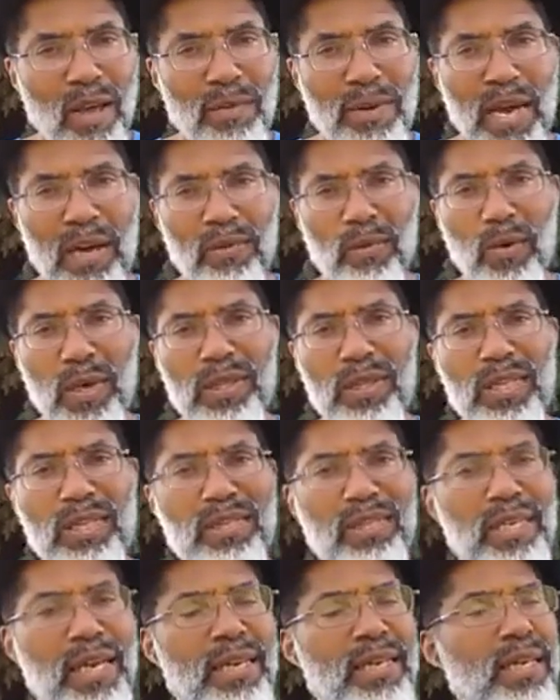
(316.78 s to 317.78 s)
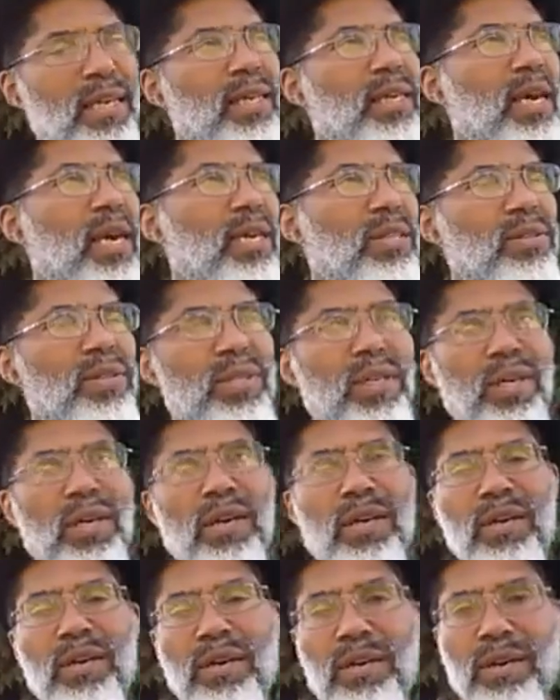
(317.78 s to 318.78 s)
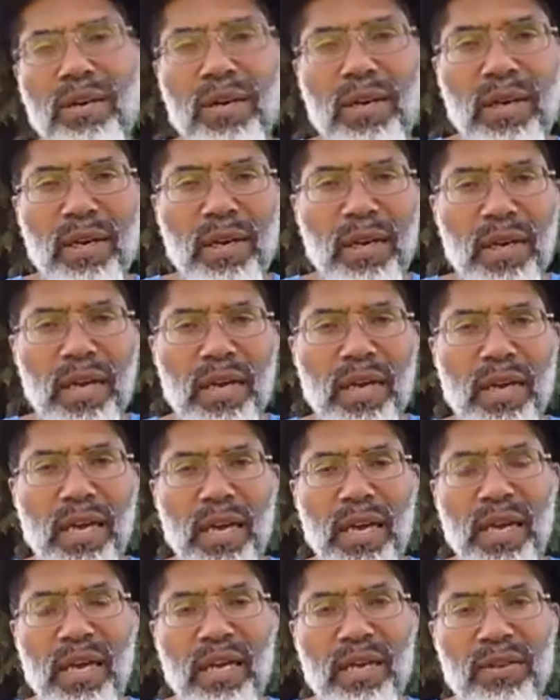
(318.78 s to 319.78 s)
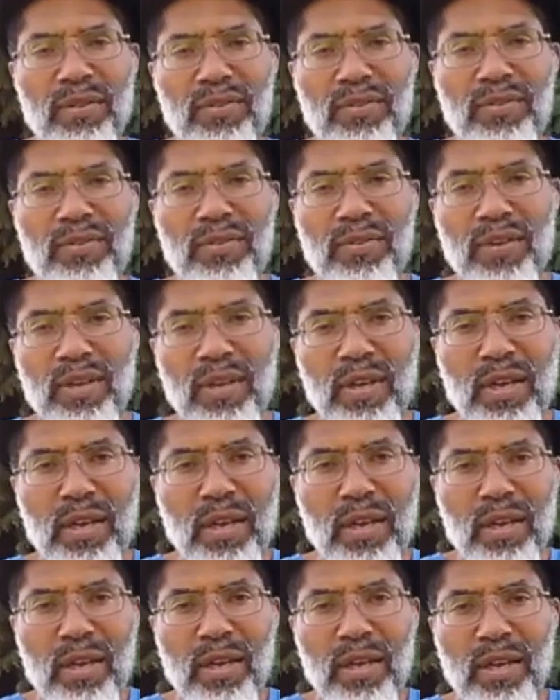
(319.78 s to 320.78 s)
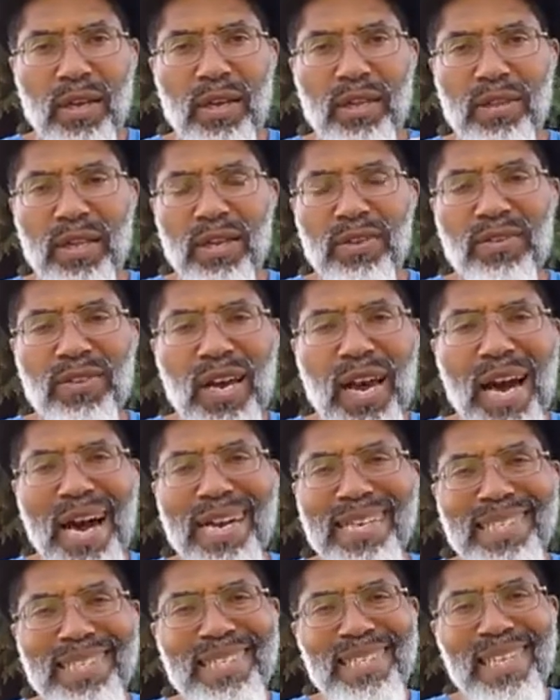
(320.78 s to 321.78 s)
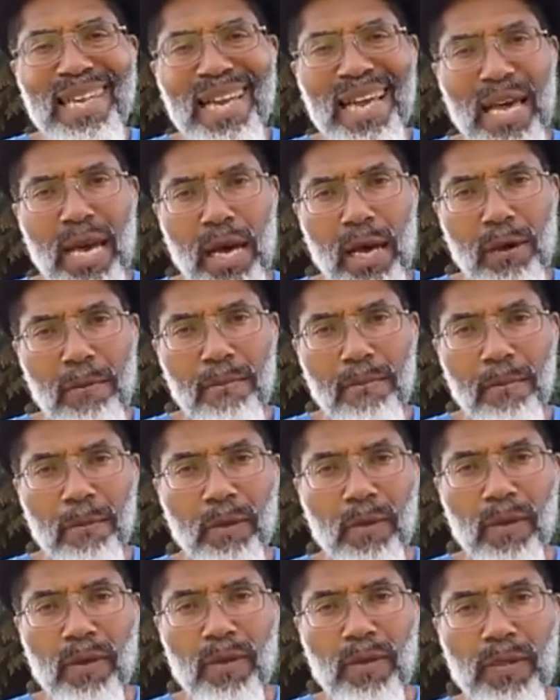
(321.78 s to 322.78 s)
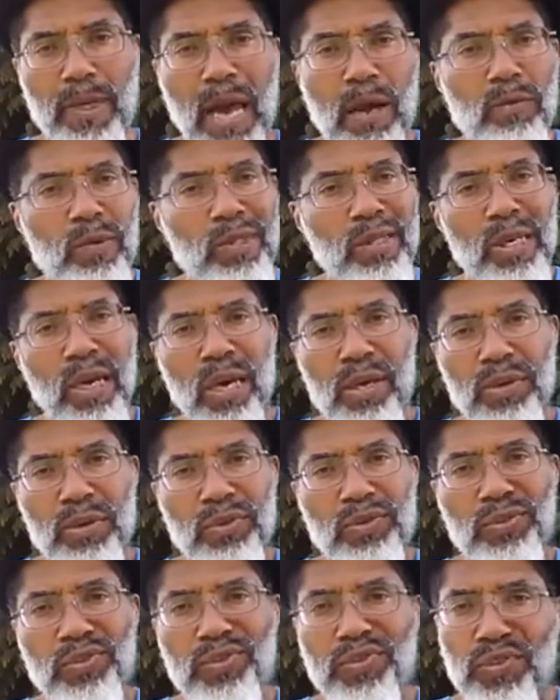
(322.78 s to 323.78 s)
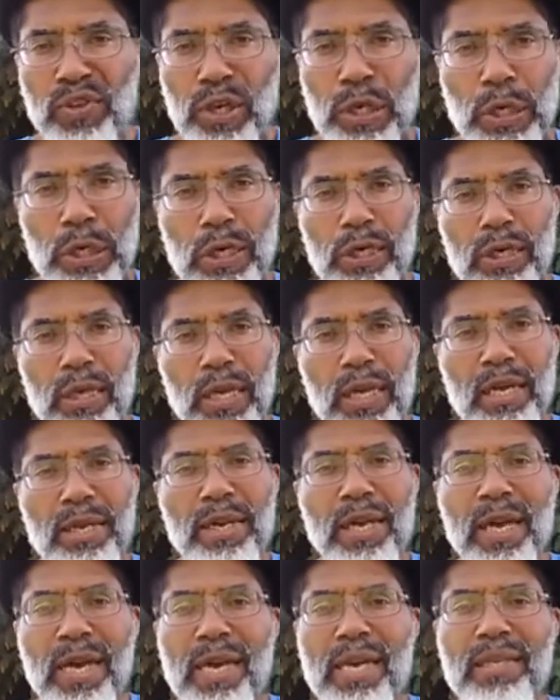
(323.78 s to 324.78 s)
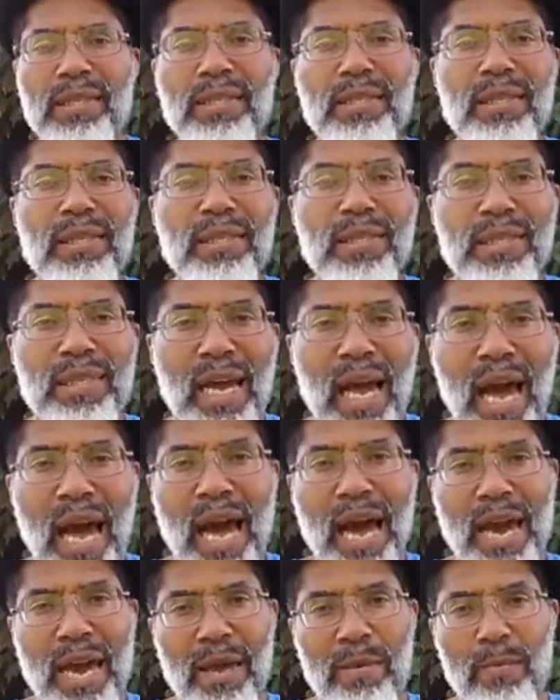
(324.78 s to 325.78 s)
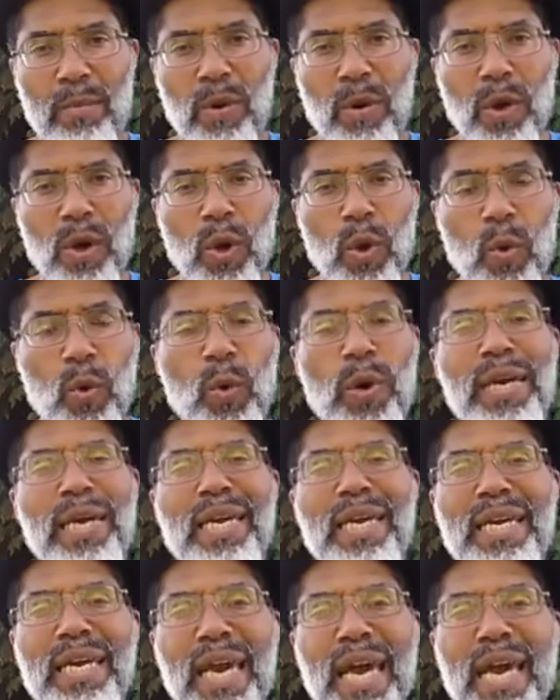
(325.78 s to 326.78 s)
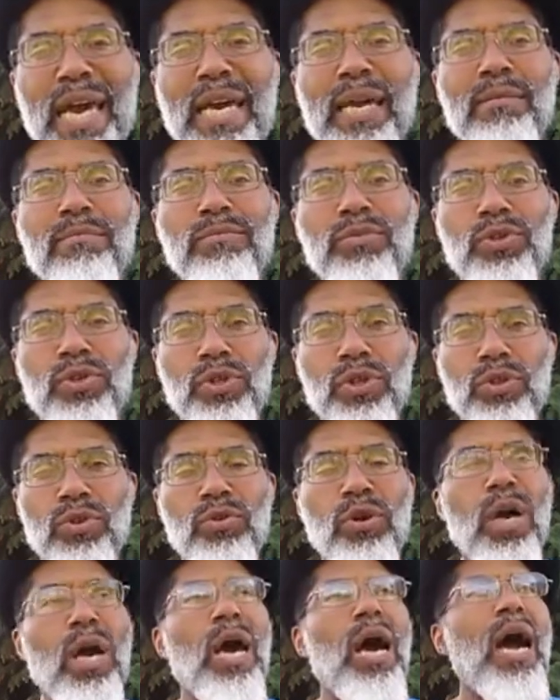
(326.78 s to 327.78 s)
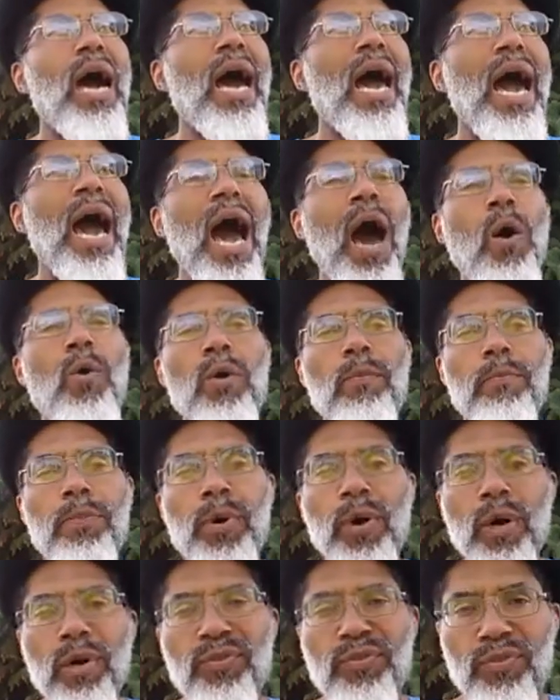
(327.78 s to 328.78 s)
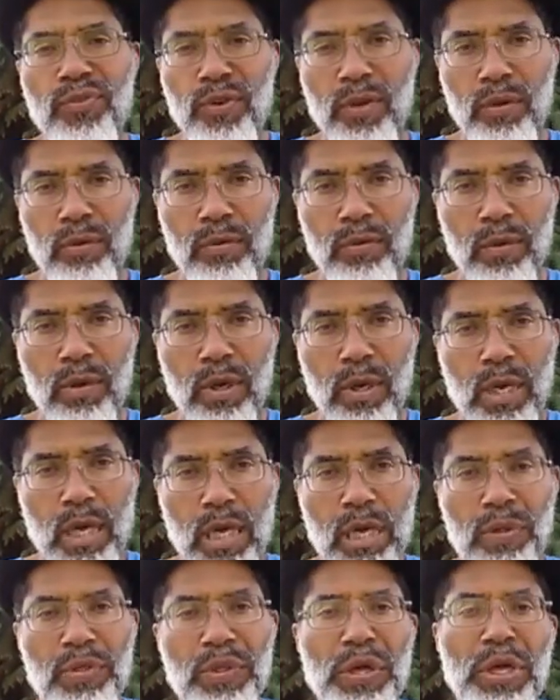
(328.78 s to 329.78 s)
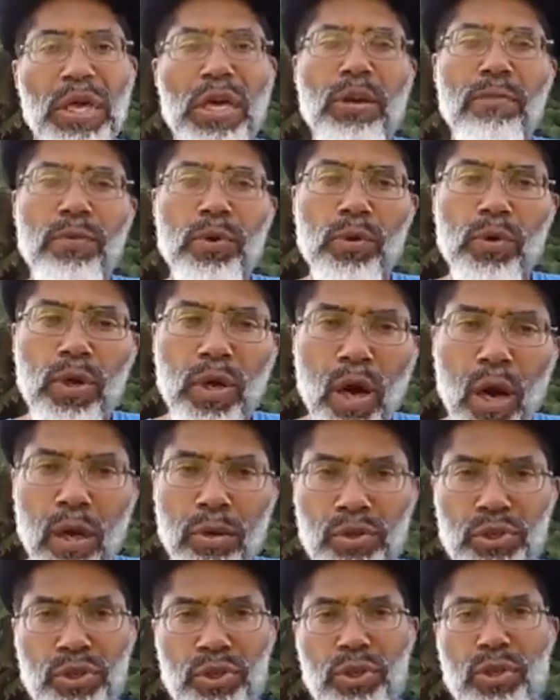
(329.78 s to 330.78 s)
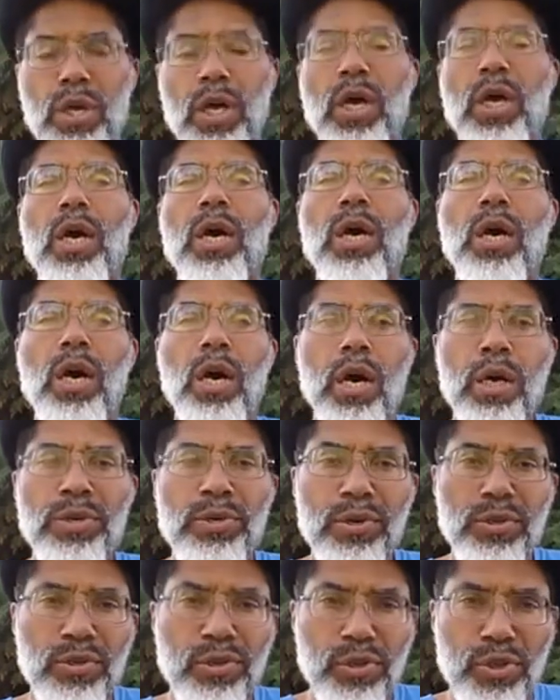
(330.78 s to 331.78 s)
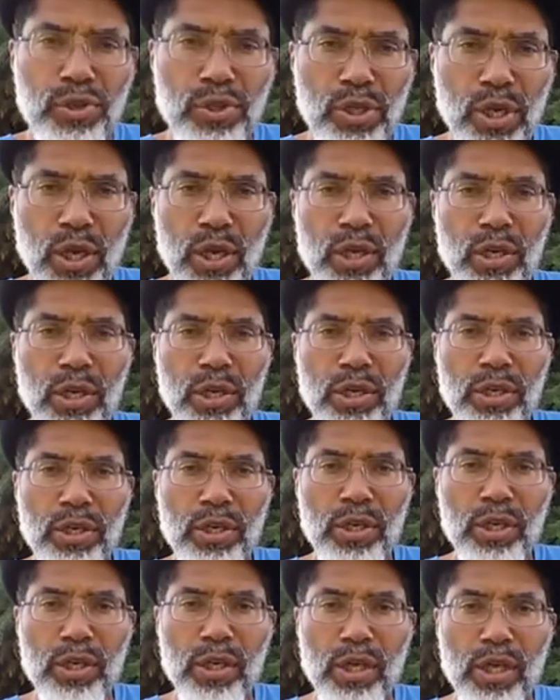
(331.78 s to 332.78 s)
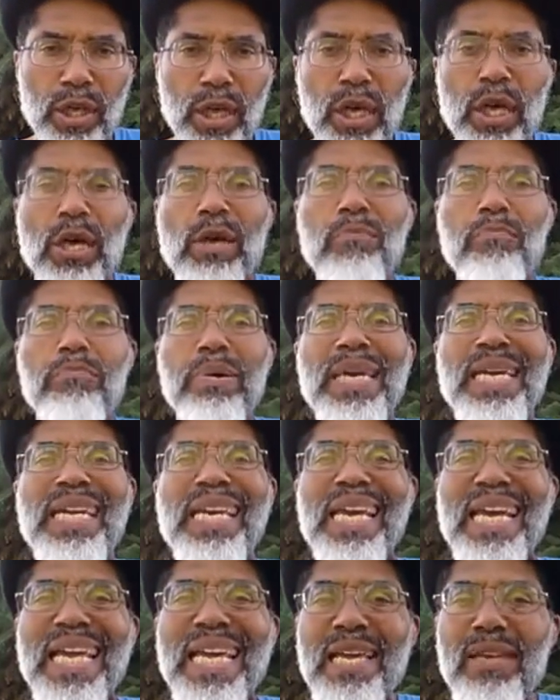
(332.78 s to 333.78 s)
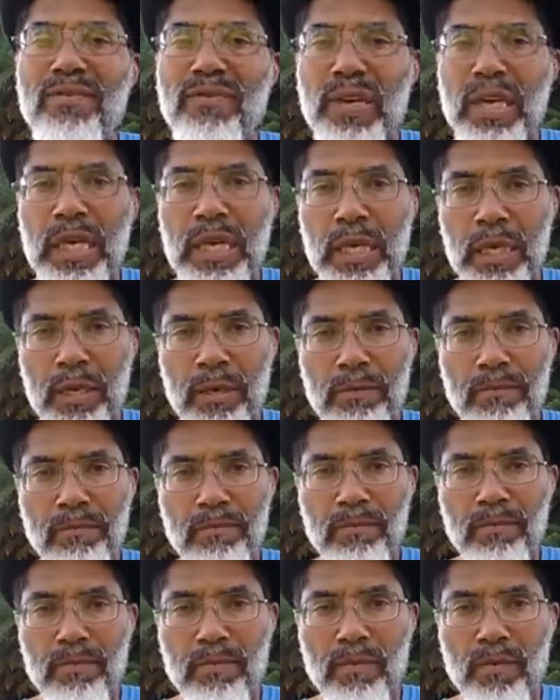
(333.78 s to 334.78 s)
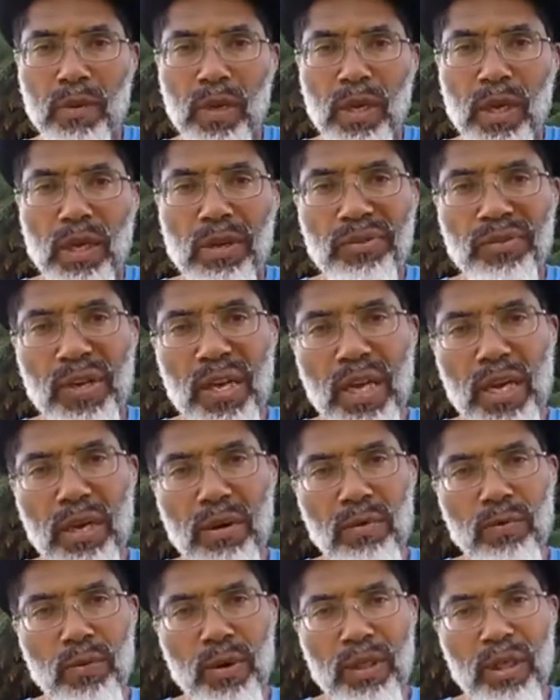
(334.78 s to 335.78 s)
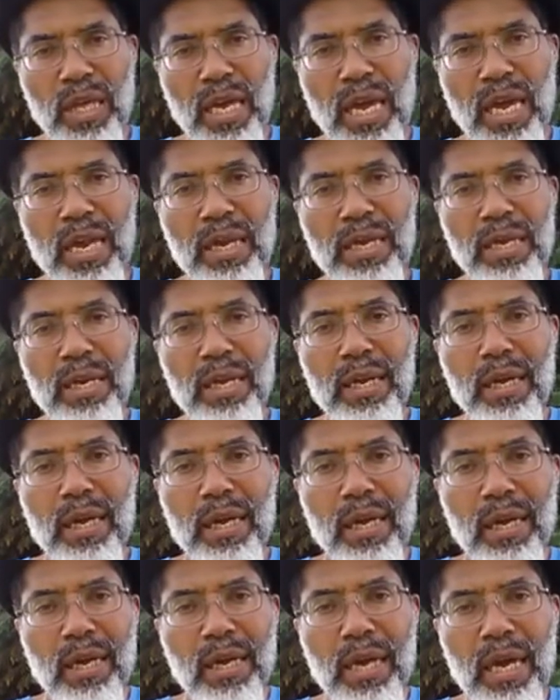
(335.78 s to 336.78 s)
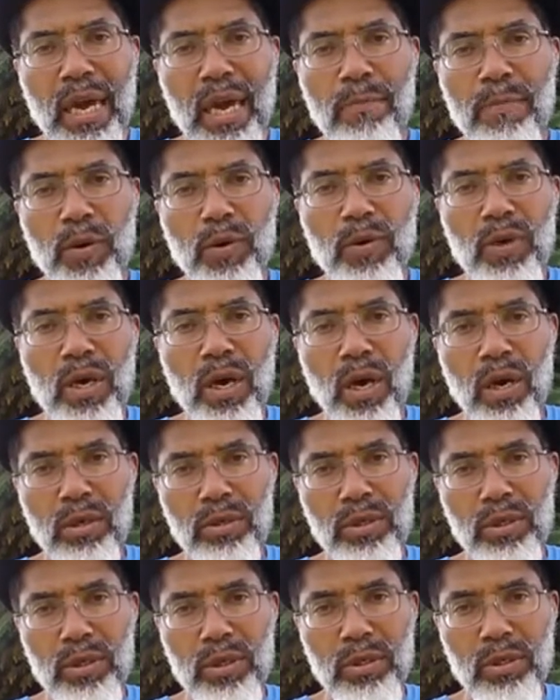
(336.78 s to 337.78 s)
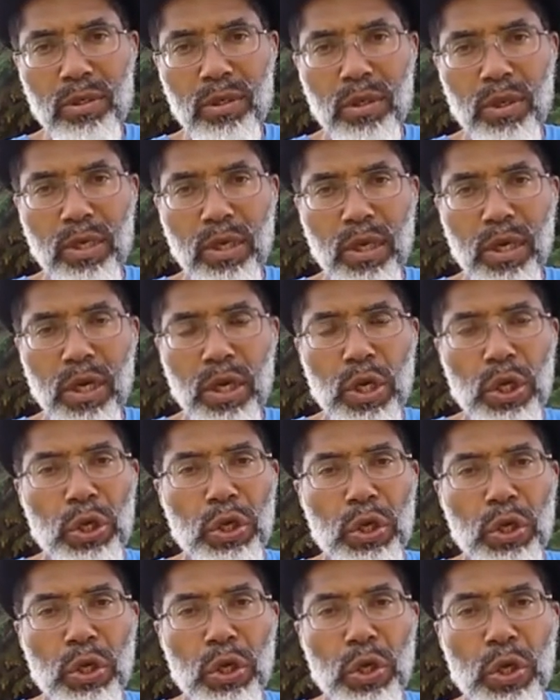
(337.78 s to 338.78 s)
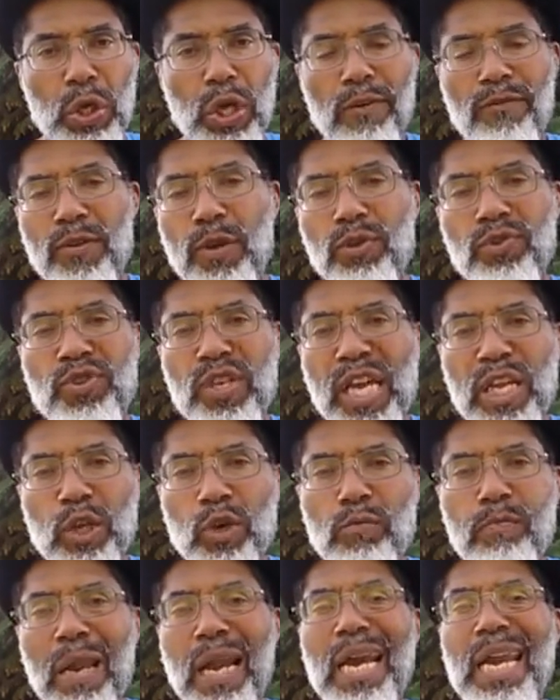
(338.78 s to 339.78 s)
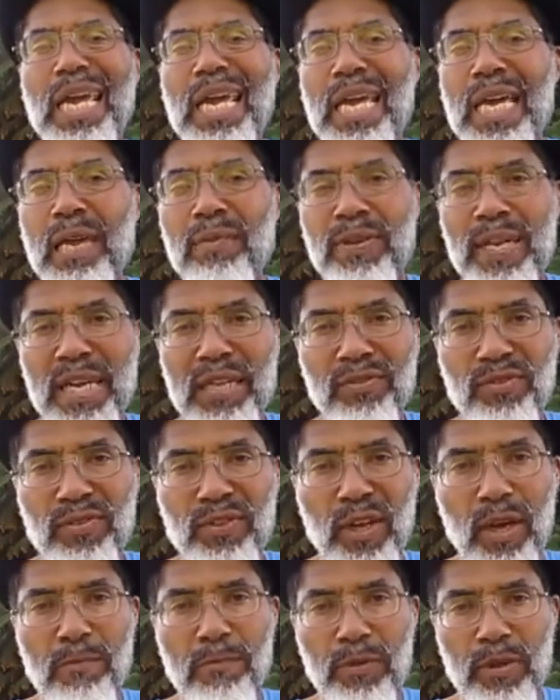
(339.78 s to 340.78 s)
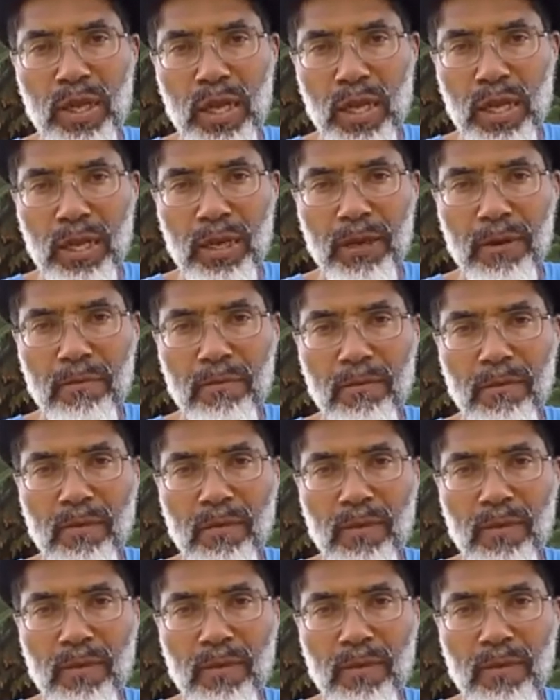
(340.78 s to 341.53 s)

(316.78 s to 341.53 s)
Now, what this indicates here is this idea that was understood in the ancient time when it came to how a person in the Hebrew culture understood believing. See, within Hebrew culture, if you said you believed in something,